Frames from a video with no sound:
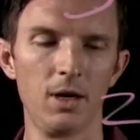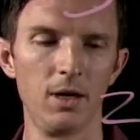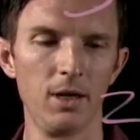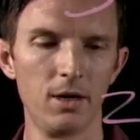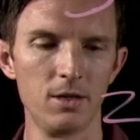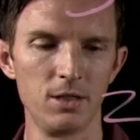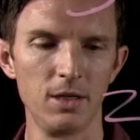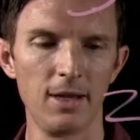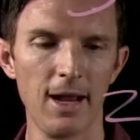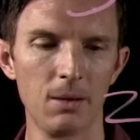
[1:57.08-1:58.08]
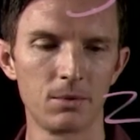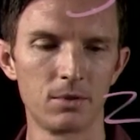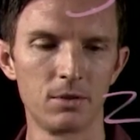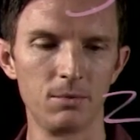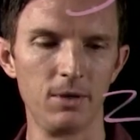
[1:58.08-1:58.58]
uh, energy
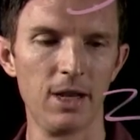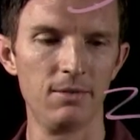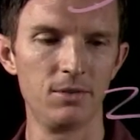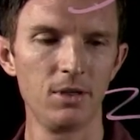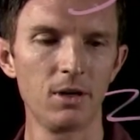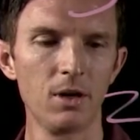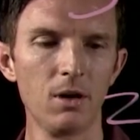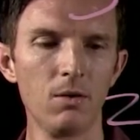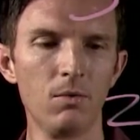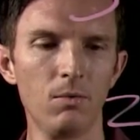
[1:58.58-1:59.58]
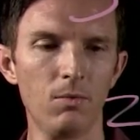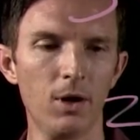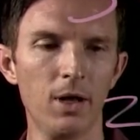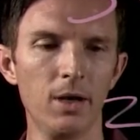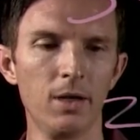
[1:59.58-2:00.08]
gaps. So we'd have zero,
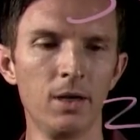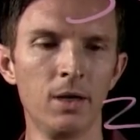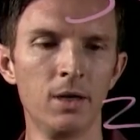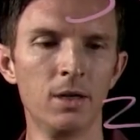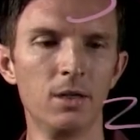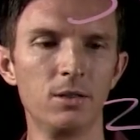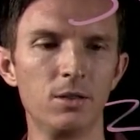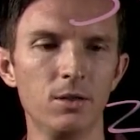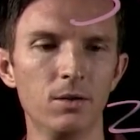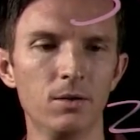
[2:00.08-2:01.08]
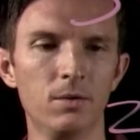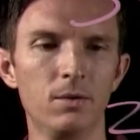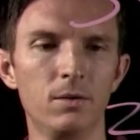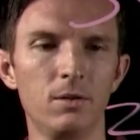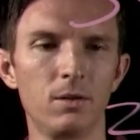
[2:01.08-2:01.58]
one,
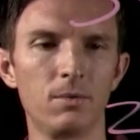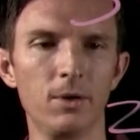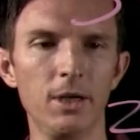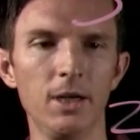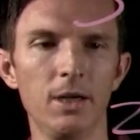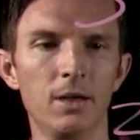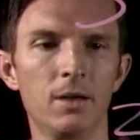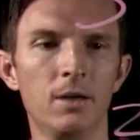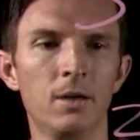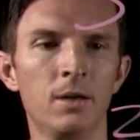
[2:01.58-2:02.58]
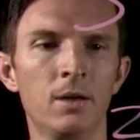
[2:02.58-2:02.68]
two, three,